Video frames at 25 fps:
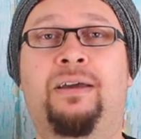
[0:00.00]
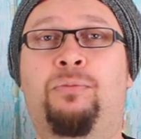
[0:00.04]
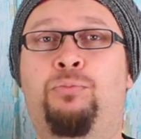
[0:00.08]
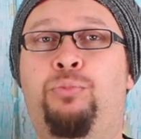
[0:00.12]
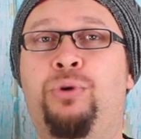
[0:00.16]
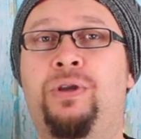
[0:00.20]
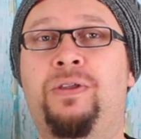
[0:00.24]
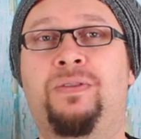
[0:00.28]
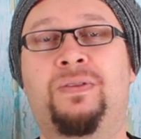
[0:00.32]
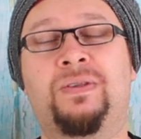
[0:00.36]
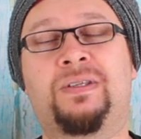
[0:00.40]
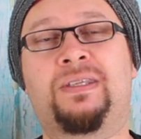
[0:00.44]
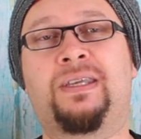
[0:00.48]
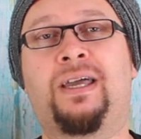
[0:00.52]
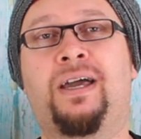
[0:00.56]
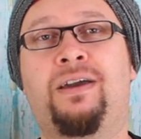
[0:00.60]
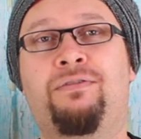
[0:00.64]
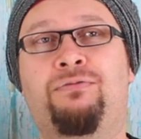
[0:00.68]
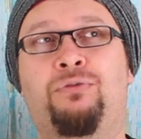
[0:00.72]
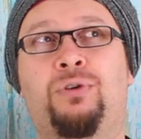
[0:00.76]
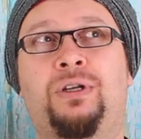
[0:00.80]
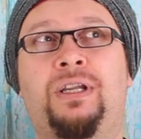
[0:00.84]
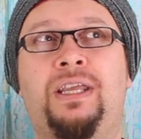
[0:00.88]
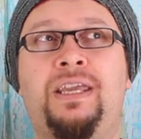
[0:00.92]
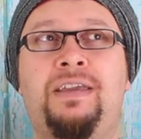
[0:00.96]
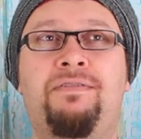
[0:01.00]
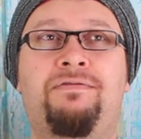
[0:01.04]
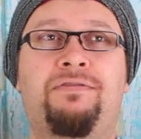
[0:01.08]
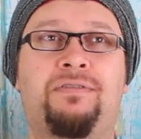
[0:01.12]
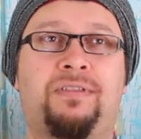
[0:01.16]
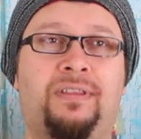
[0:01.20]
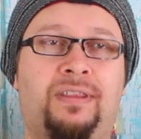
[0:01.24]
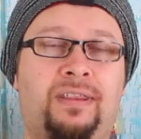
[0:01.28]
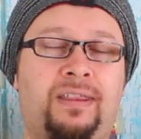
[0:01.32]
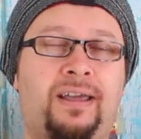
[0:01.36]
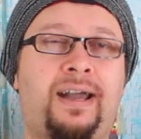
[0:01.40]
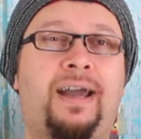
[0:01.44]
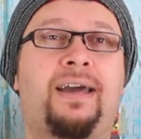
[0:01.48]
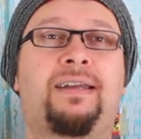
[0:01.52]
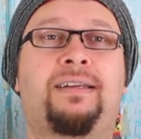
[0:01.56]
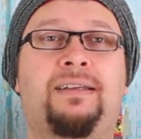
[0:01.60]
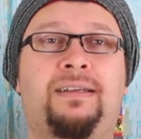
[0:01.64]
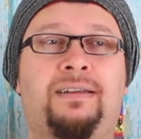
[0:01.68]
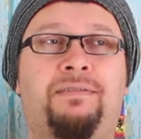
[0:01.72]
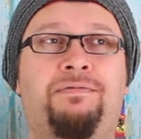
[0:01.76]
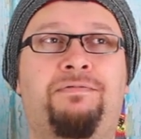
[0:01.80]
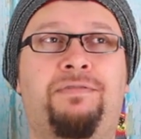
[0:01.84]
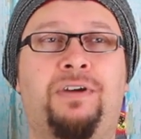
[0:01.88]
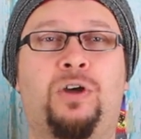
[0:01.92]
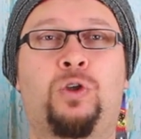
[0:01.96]
breathe a sigh of relief, that
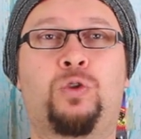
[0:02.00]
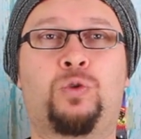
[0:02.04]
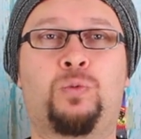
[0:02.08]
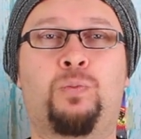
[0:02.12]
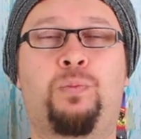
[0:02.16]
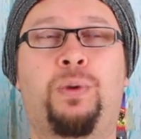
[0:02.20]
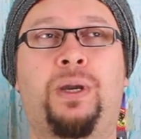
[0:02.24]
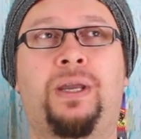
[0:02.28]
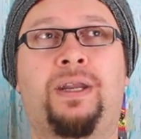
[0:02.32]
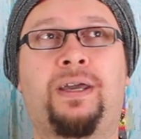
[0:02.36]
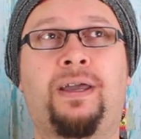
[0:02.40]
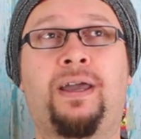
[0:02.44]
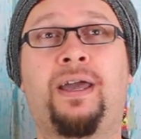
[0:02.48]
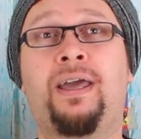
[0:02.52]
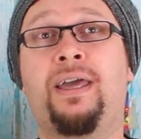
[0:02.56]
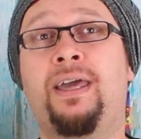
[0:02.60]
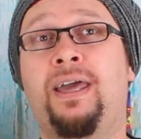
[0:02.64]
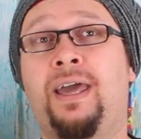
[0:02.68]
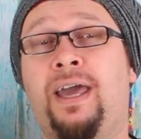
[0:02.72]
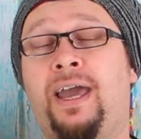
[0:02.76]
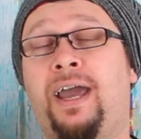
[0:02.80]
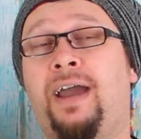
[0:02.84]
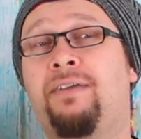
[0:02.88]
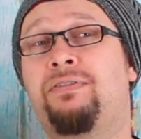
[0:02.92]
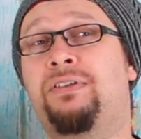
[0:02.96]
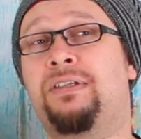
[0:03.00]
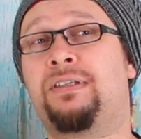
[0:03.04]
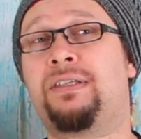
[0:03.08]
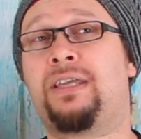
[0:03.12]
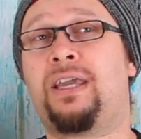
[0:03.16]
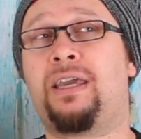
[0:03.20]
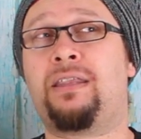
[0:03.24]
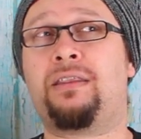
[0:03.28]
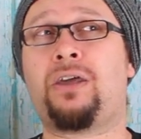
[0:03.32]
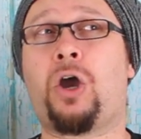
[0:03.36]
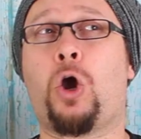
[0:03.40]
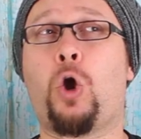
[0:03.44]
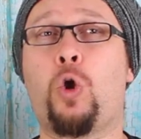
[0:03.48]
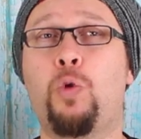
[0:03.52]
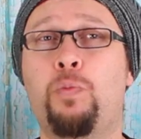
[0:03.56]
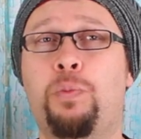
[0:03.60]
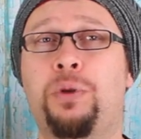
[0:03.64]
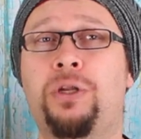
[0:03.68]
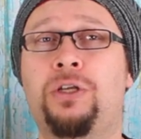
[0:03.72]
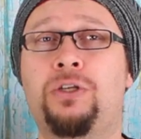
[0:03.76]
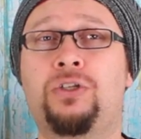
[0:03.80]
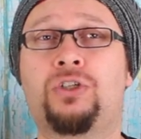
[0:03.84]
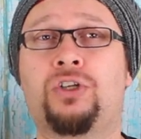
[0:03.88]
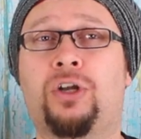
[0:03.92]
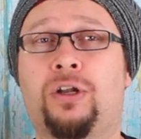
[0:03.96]
felt better. I have to say, the
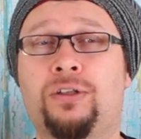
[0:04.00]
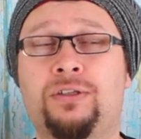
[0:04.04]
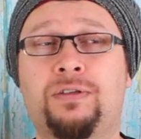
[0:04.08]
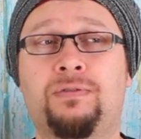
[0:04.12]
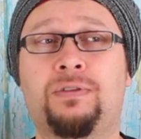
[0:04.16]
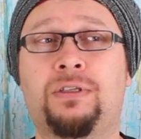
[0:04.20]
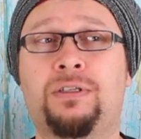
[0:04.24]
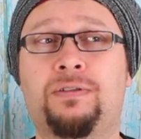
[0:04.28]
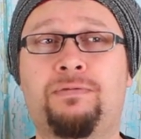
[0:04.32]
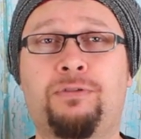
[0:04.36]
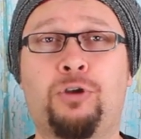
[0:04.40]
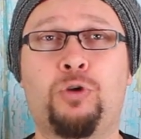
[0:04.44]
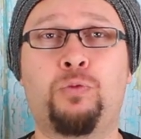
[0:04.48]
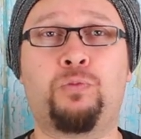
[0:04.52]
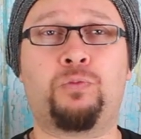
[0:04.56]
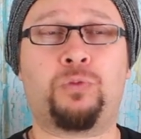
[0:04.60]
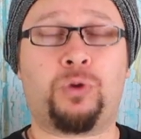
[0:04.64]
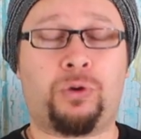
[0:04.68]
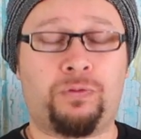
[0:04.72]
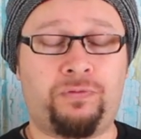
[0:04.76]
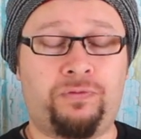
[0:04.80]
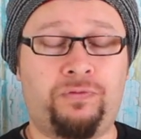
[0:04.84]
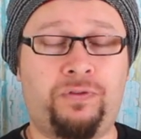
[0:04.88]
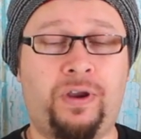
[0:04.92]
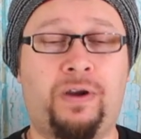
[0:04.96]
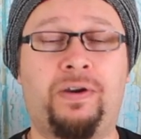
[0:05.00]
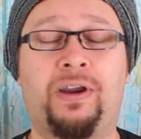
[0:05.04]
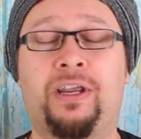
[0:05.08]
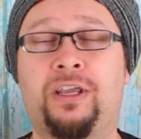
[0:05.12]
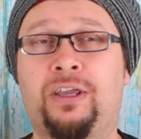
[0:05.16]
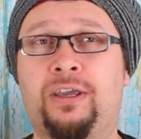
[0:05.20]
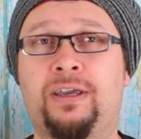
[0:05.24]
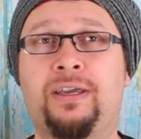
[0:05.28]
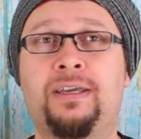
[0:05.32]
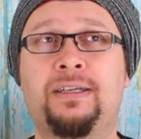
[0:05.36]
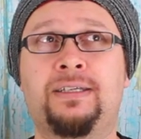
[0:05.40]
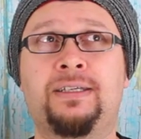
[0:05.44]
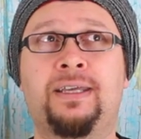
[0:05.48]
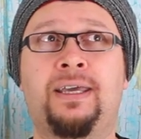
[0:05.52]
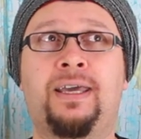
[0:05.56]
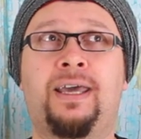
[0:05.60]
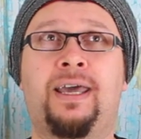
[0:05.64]
opening shots of this film are very good.